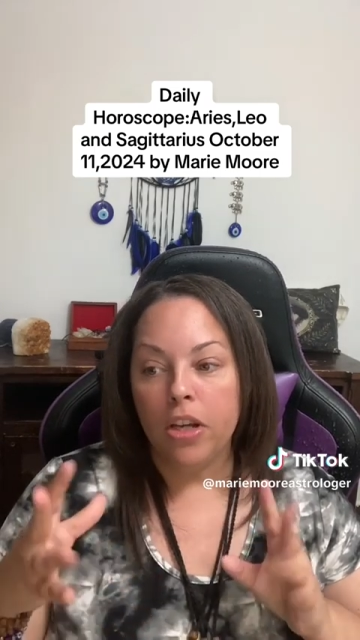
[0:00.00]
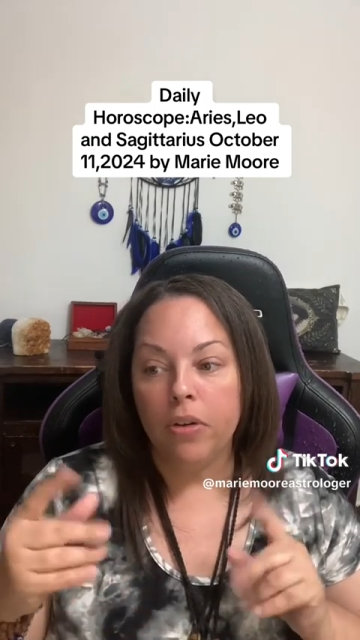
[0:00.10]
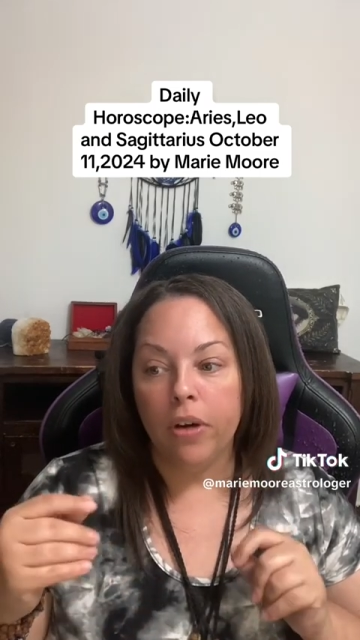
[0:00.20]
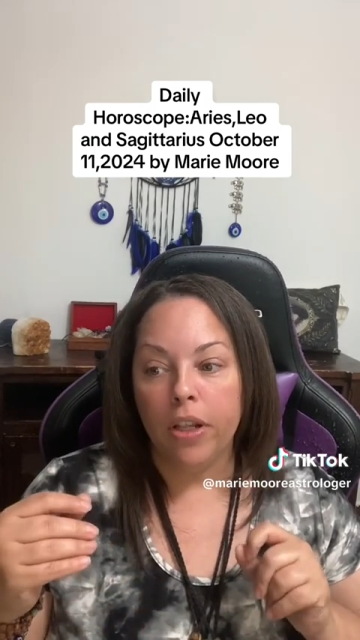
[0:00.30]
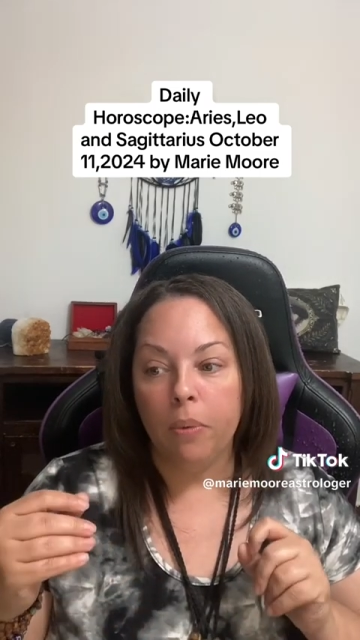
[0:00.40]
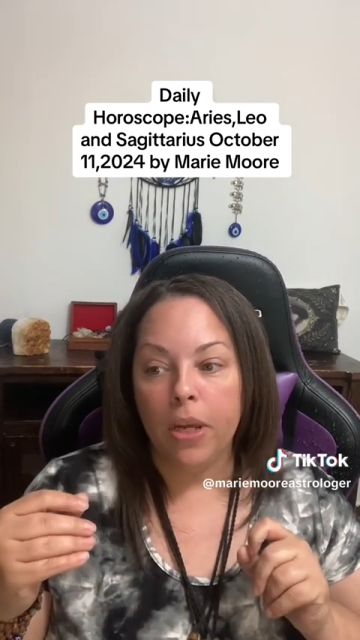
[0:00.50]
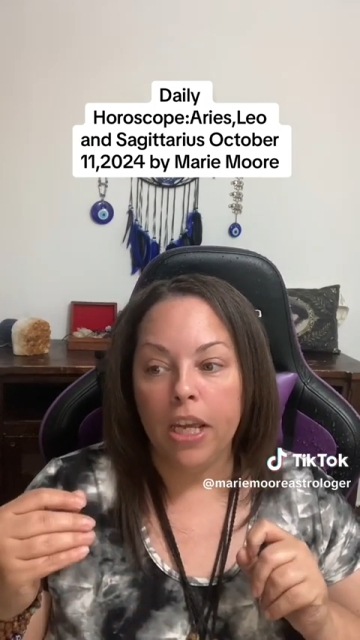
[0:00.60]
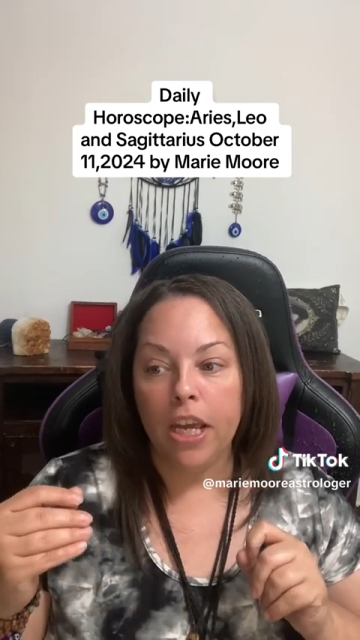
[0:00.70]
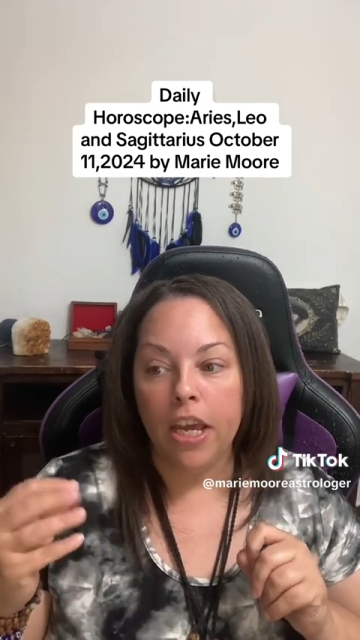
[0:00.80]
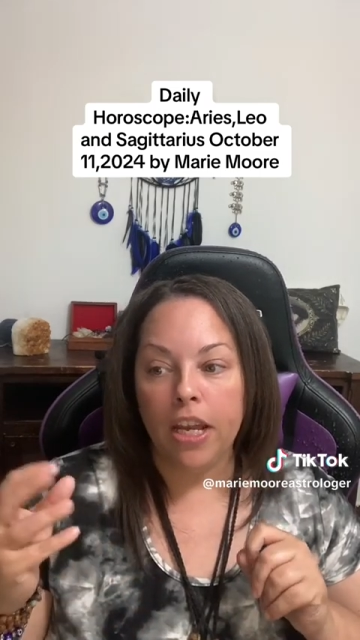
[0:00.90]
during the
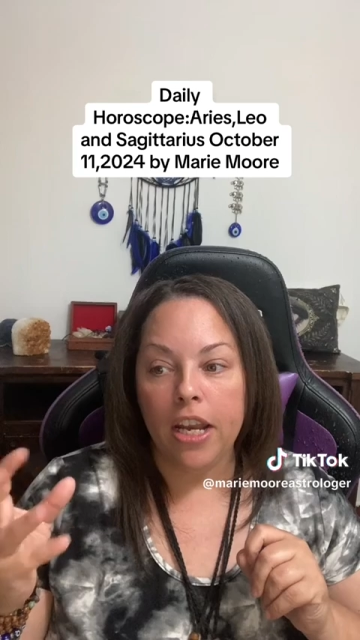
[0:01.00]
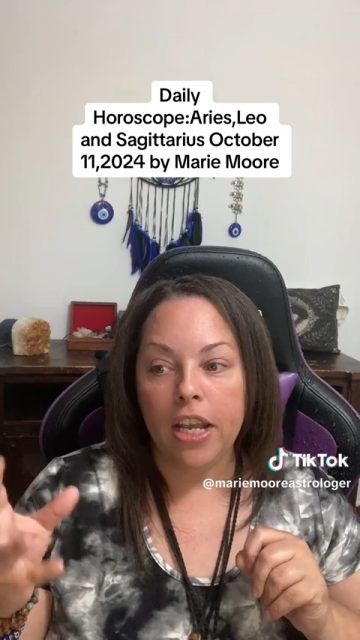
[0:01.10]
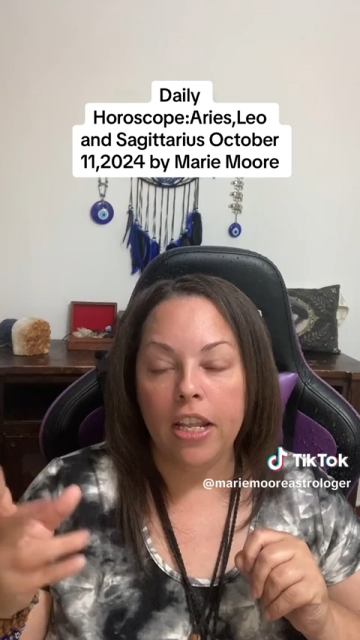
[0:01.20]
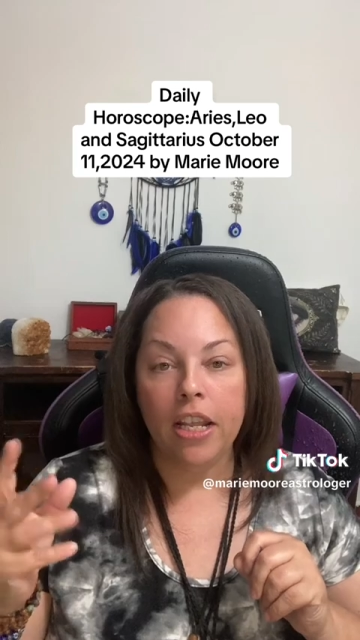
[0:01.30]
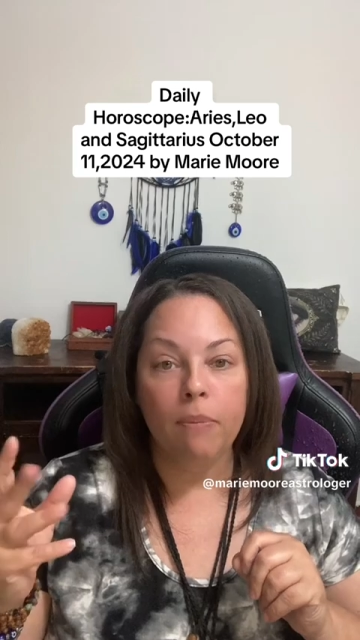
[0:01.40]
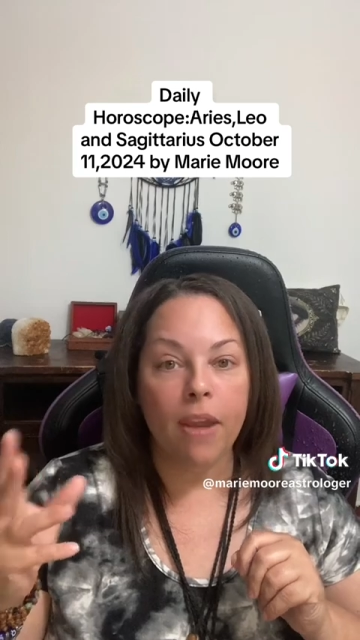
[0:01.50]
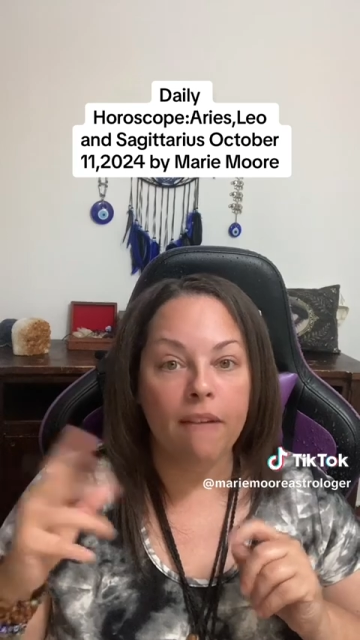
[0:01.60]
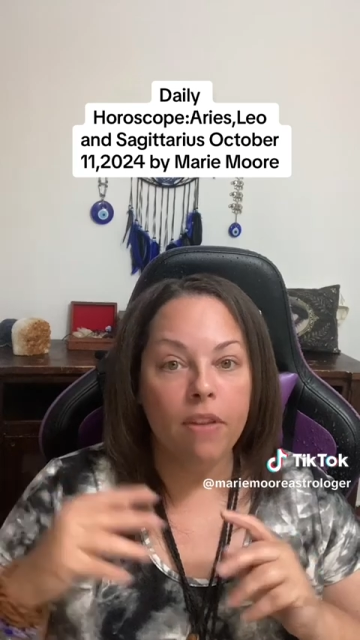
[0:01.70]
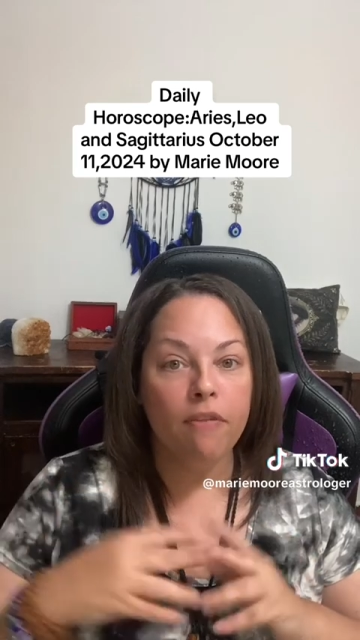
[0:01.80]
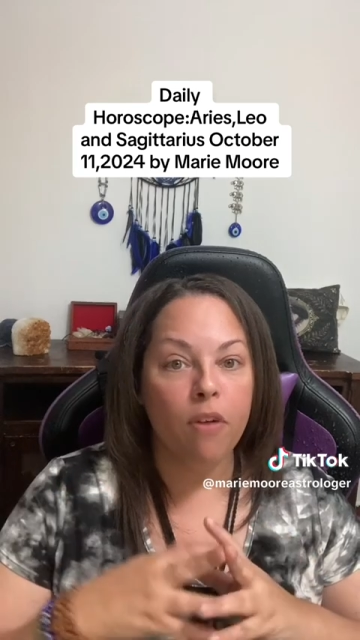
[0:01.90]
weekend, and then we
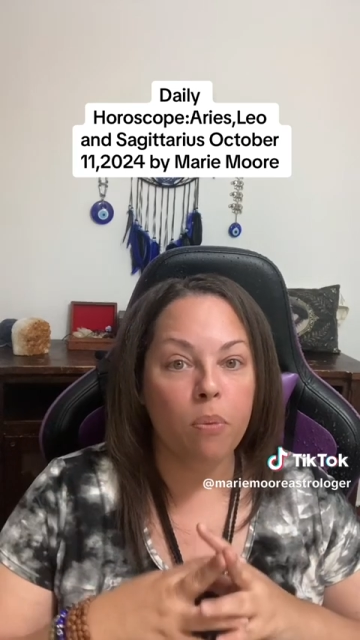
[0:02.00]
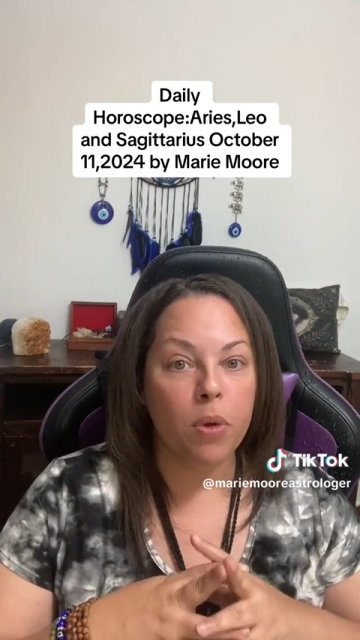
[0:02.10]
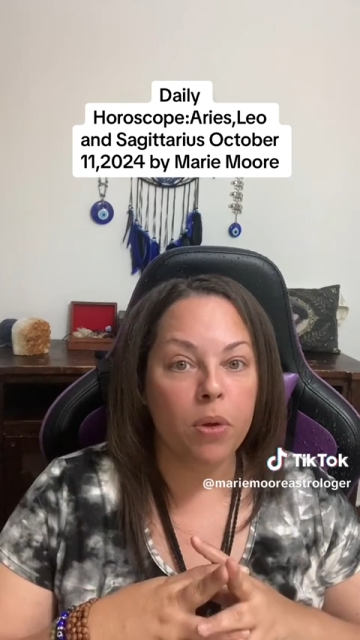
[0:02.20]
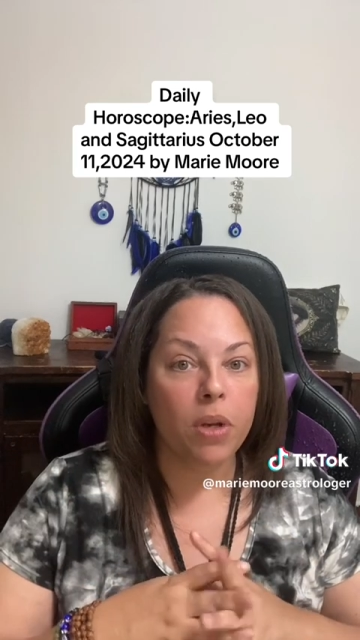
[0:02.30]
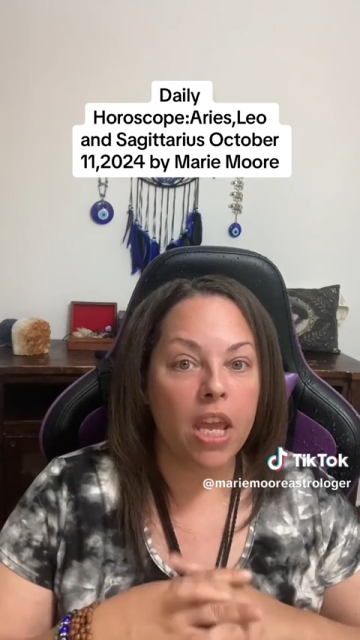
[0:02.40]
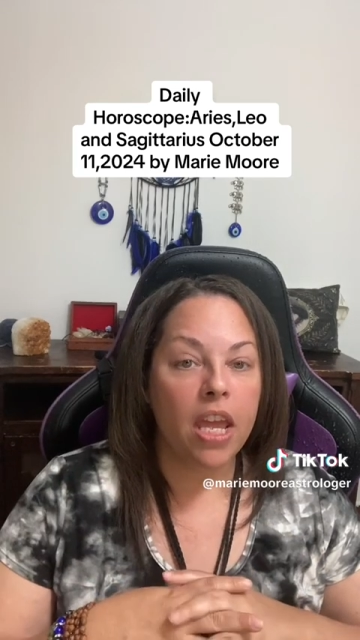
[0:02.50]
have the full moon